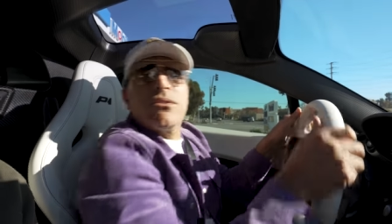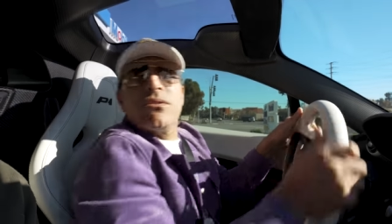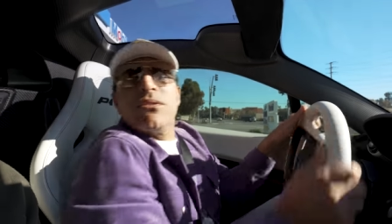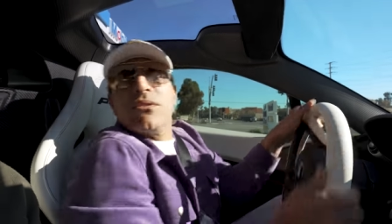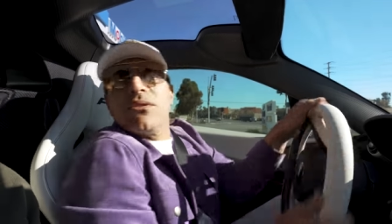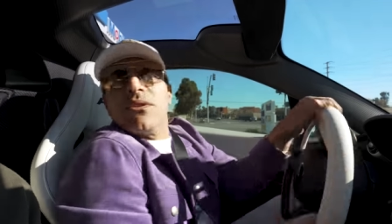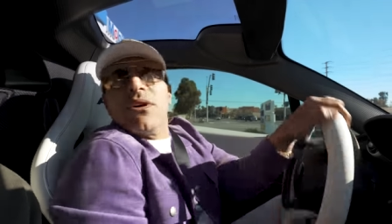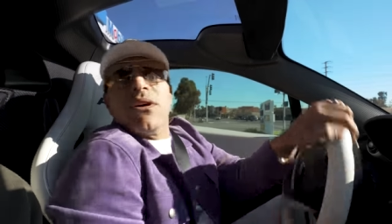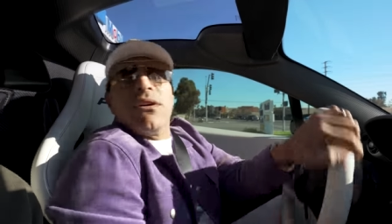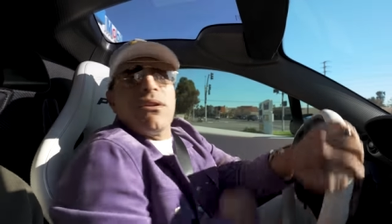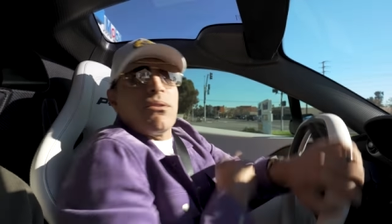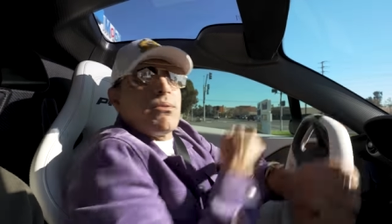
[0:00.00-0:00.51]

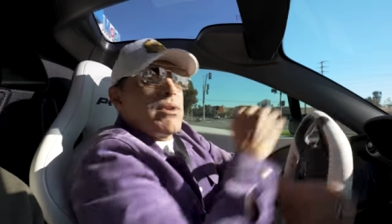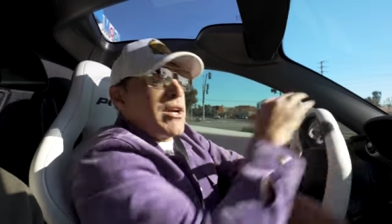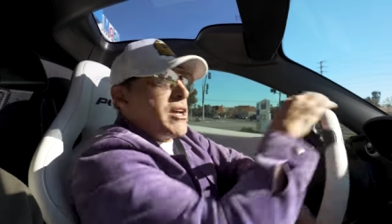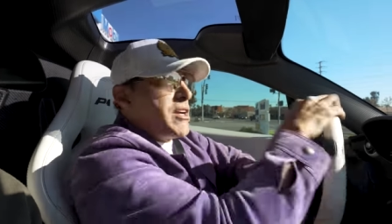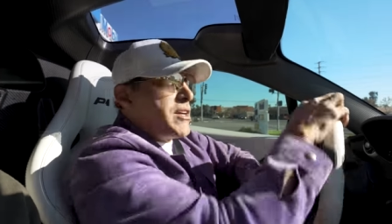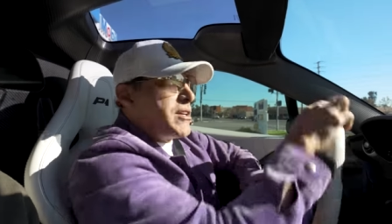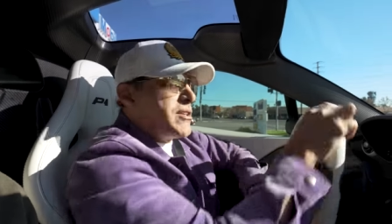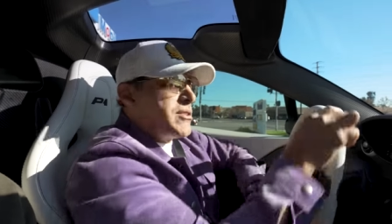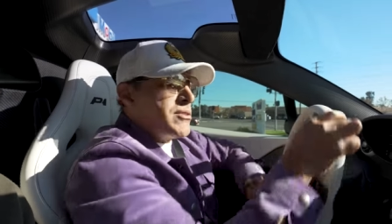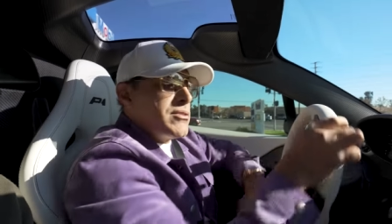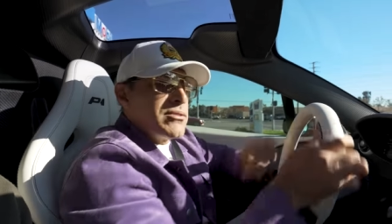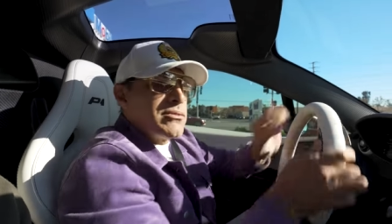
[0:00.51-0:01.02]
All
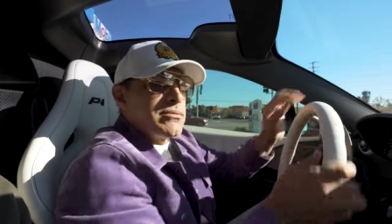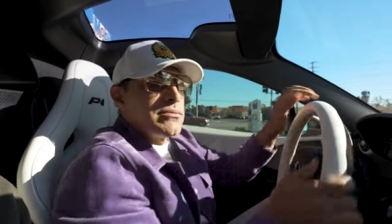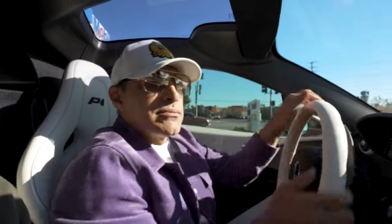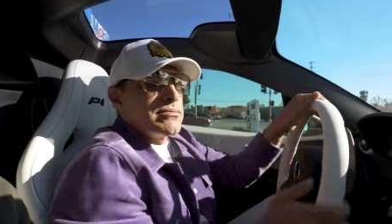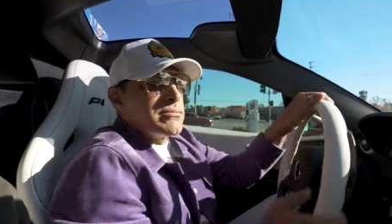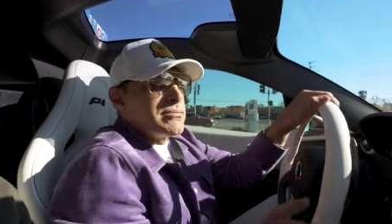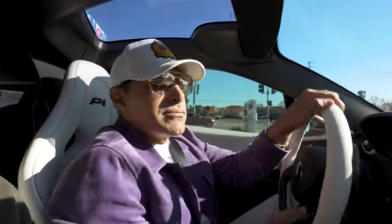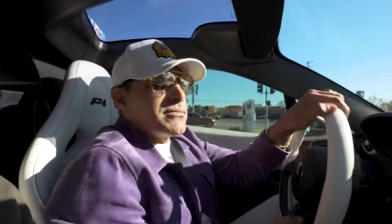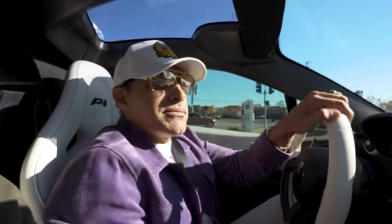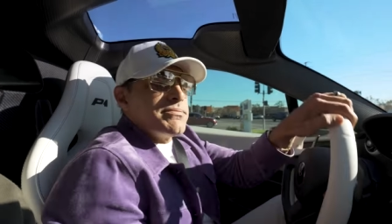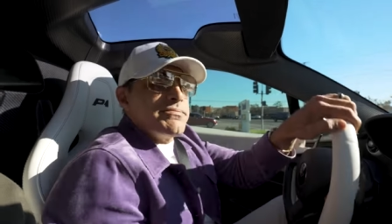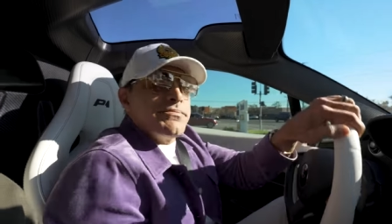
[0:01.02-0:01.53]
right.
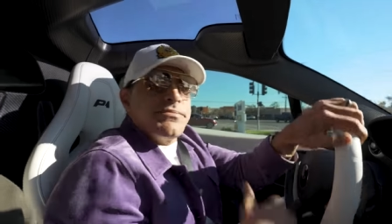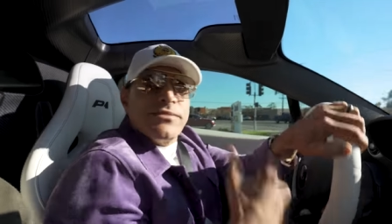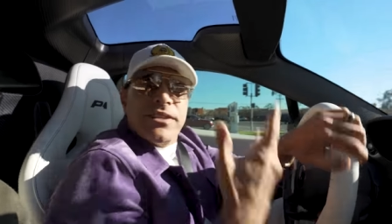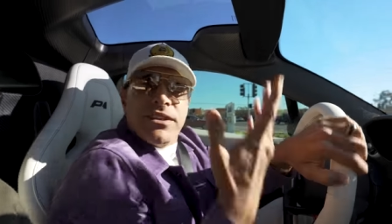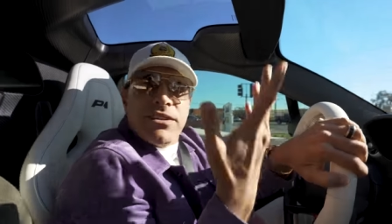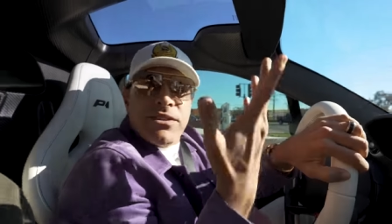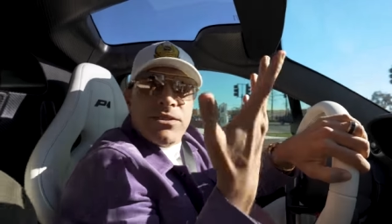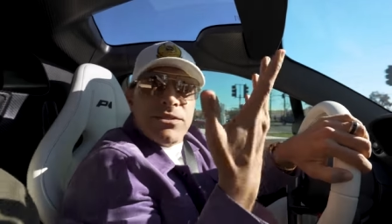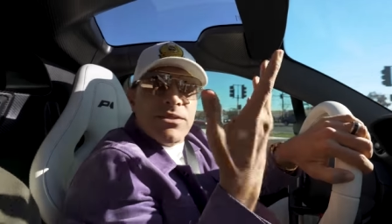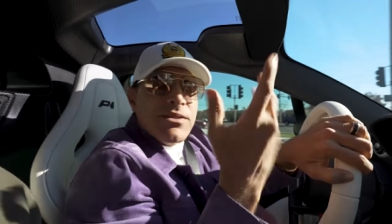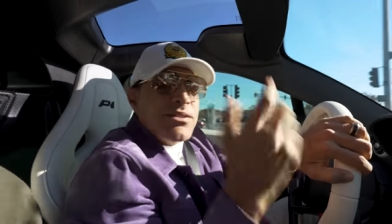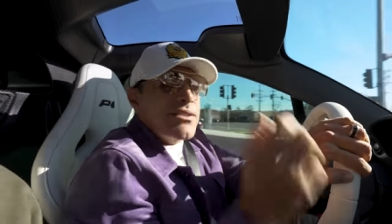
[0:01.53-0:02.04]

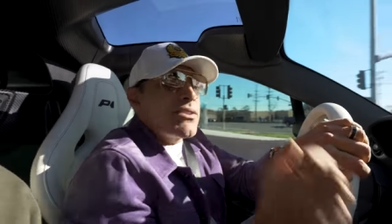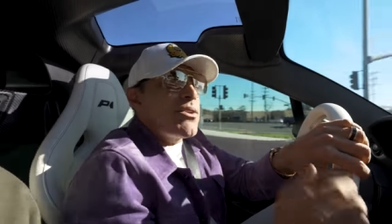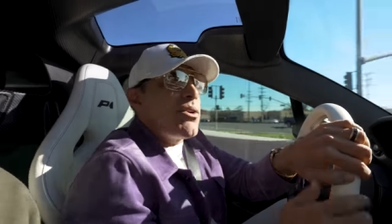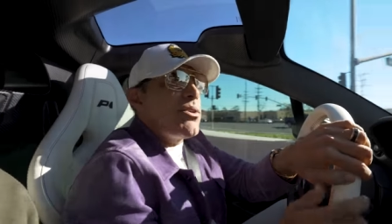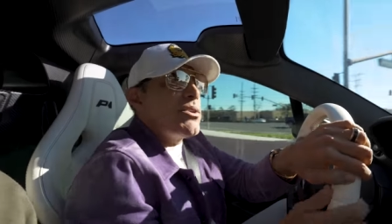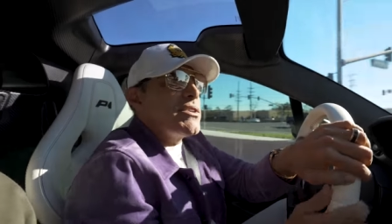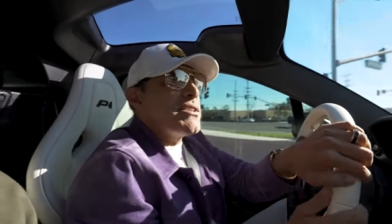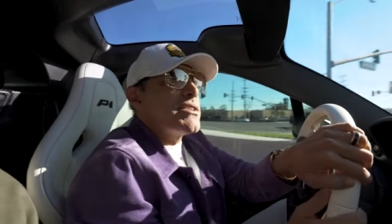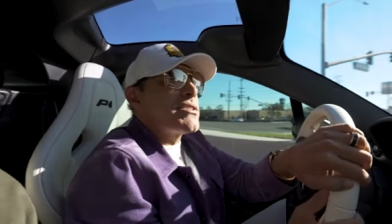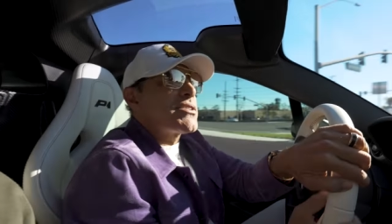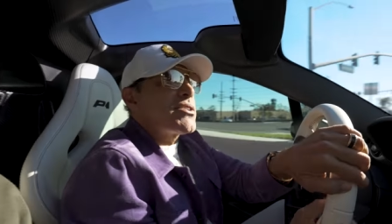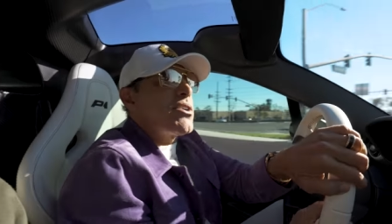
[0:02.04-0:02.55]
Well, all
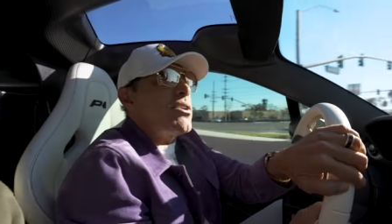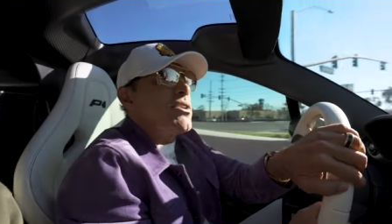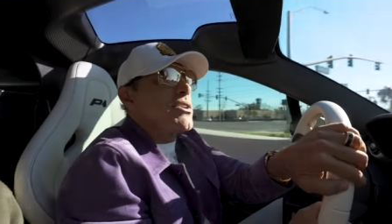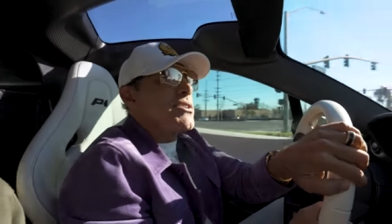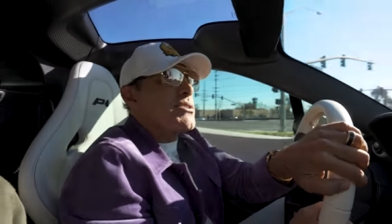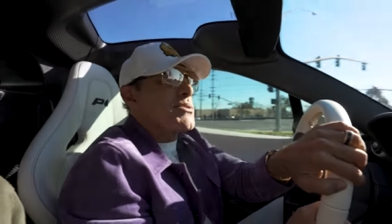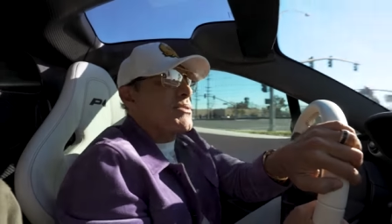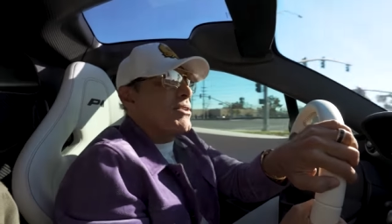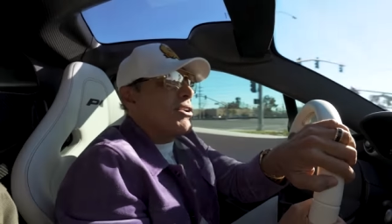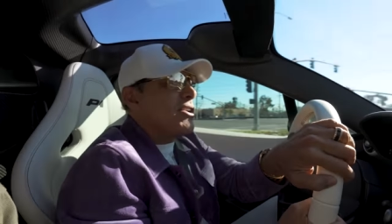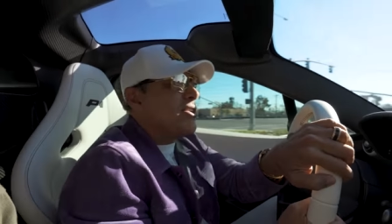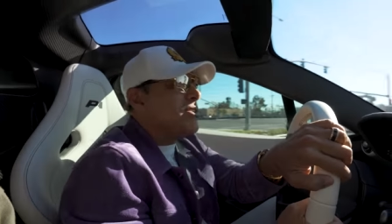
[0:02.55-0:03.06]
these
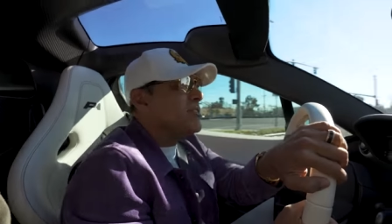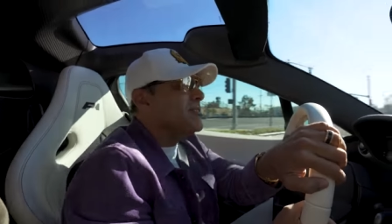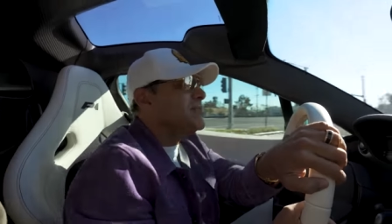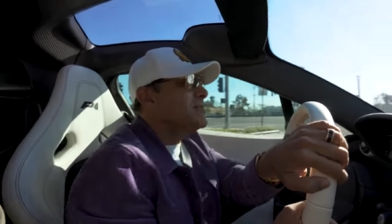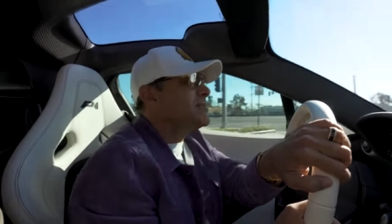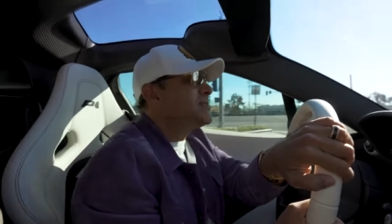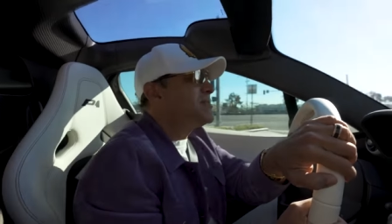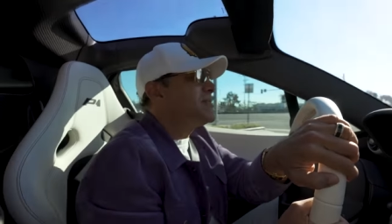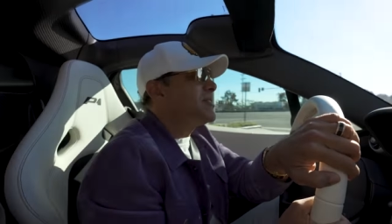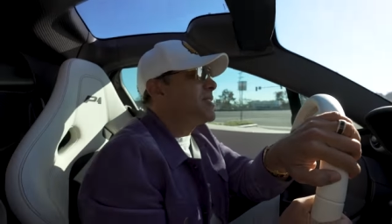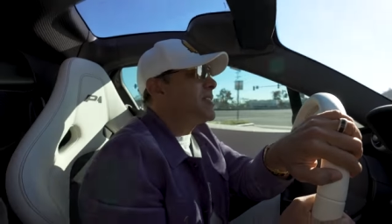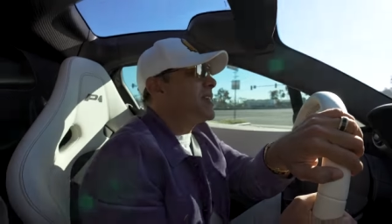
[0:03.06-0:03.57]
cars, you
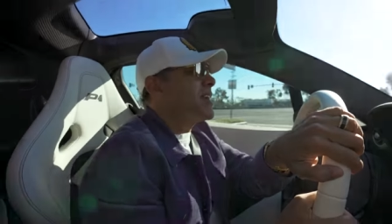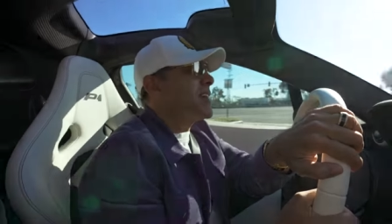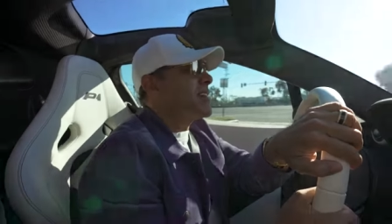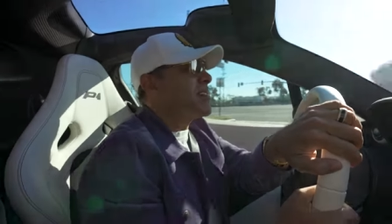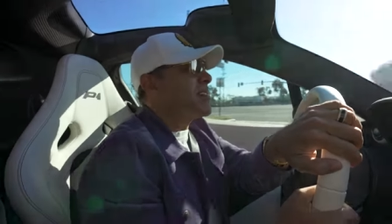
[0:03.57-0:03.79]
know, you get